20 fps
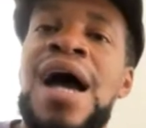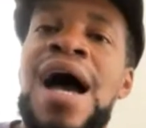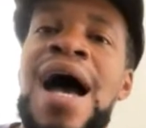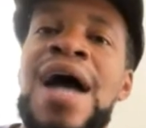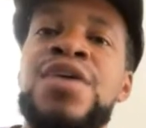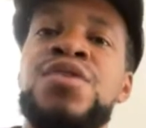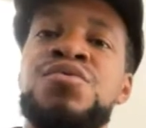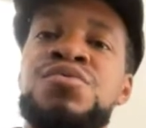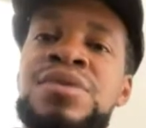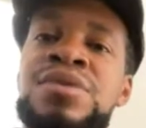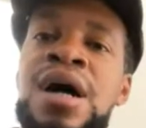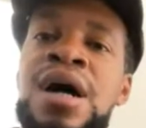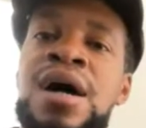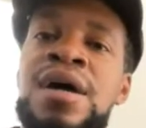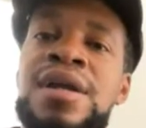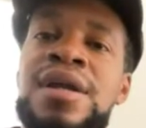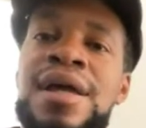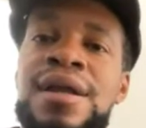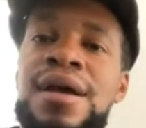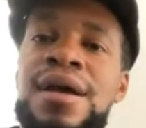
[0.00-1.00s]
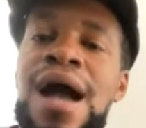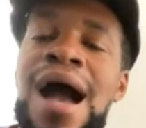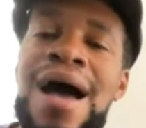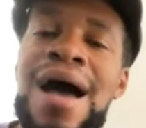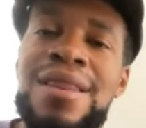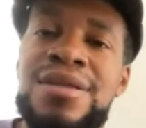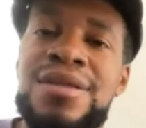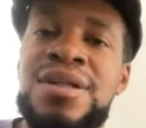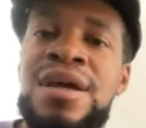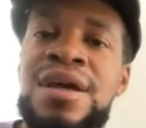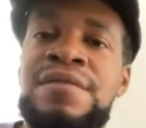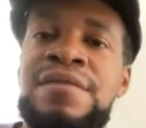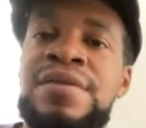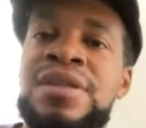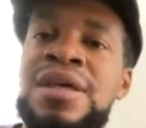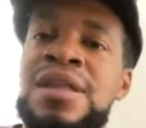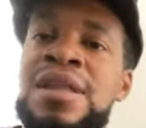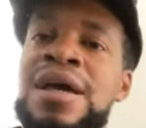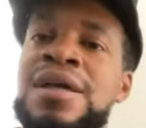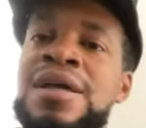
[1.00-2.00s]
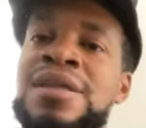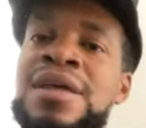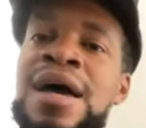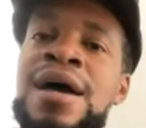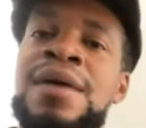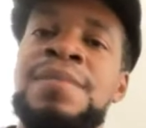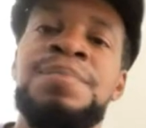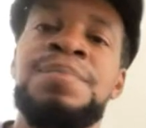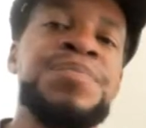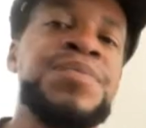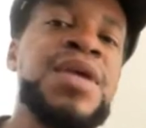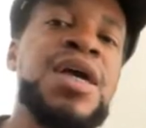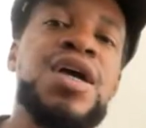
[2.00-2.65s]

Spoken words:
how you done in college and everything like that.